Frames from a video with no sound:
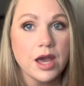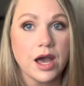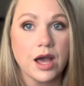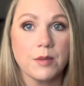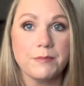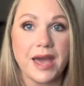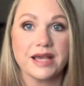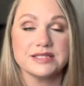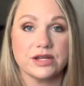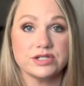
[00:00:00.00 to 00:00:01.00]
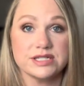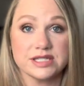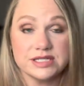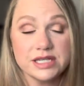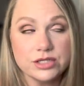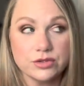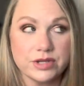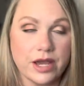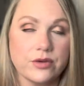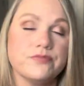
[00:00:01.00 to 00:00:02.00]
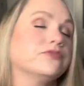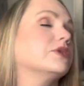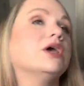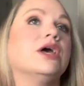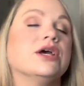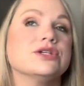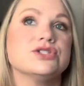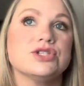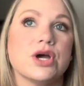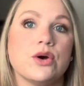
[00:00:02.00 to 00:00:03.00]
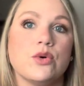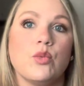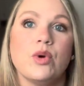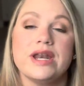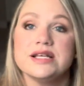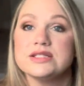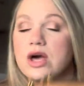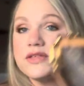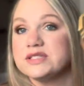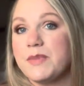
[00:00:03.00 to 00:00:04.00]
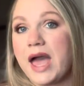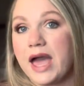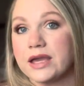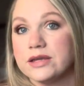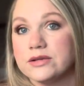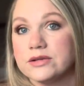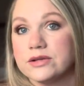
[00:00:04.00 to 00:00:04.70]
um, bags that are discontinued now. So when I saw this bag,